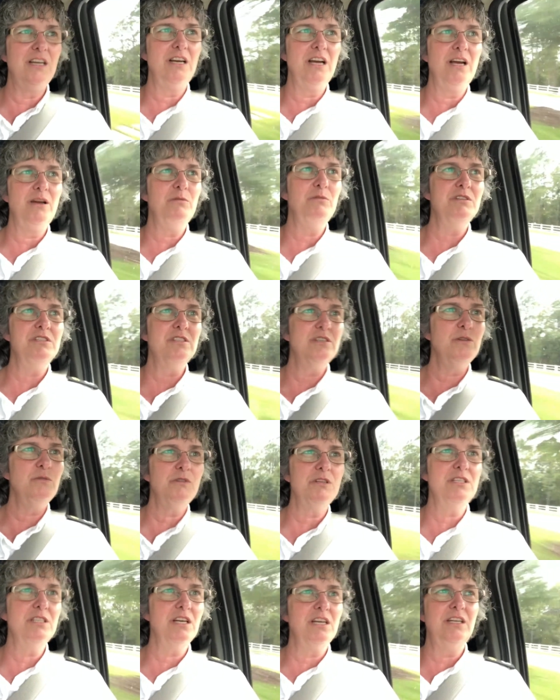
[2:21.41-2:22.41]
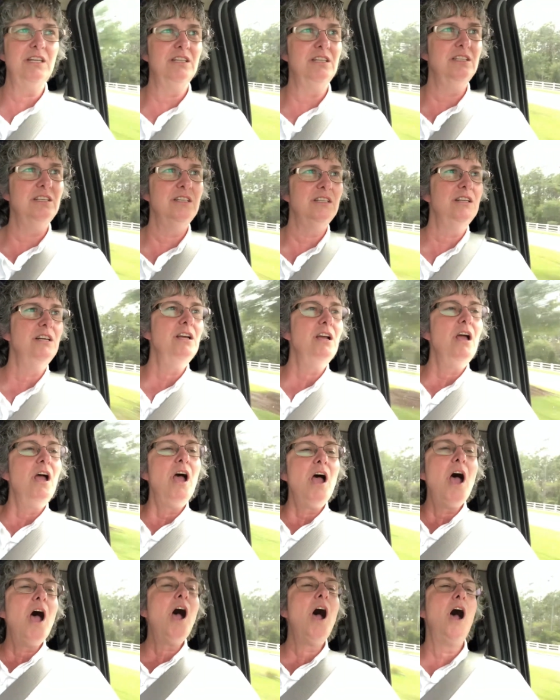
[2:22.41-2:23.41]
I was so excited.
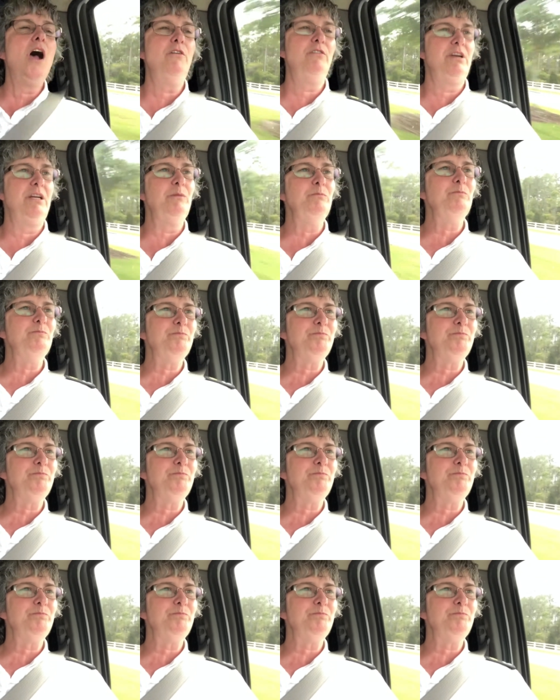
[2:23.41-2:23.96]
All right.